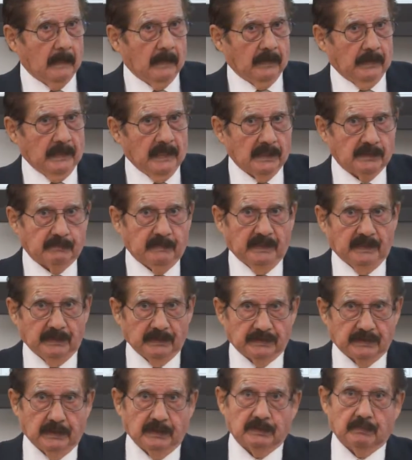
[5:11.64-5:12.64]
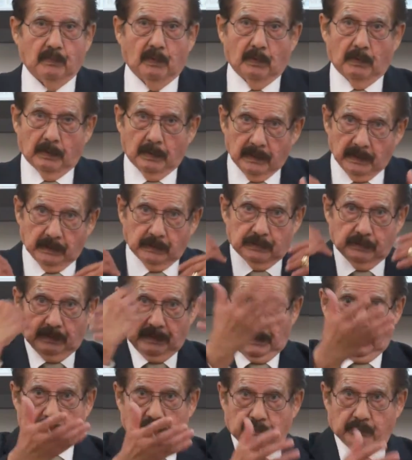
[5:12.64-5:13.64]
The SBDC is more into
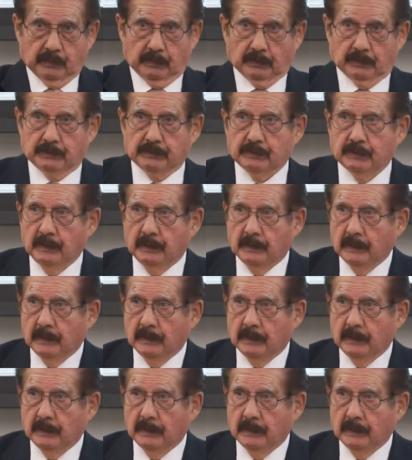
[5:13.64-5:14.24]
the exports.